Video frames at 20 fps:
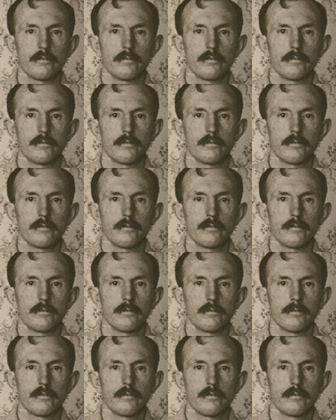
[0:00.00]

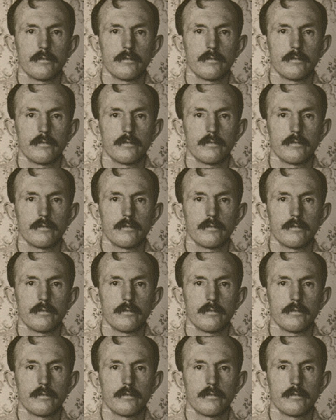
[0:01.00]

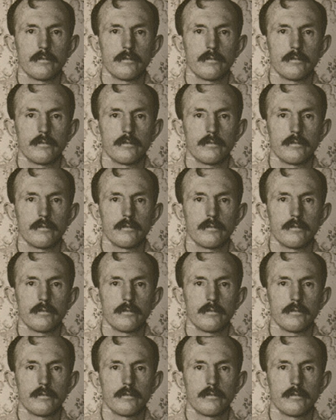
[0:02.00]

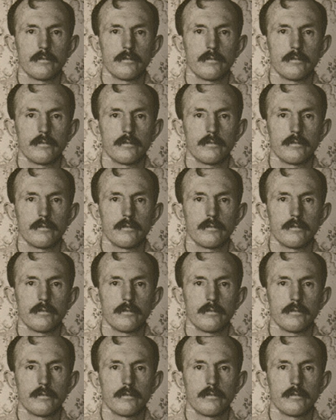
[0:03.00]

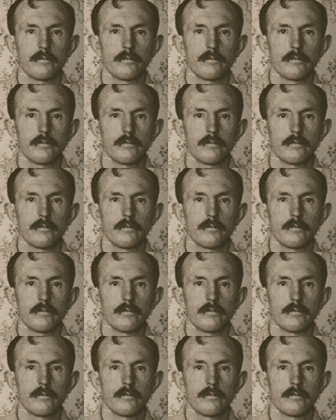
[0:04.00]

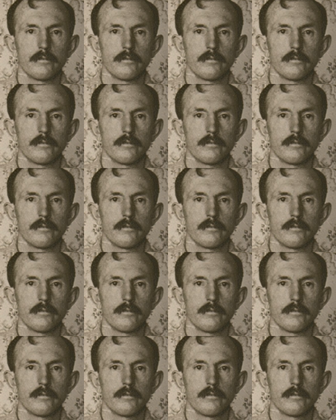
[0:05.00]

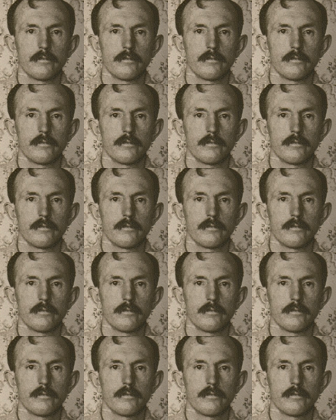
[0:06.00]

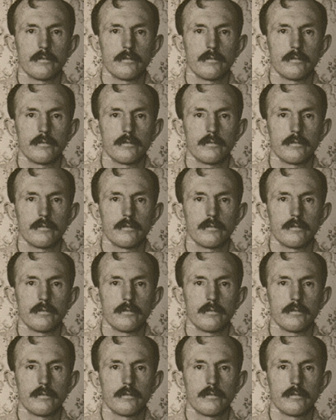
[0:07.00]
[no speech]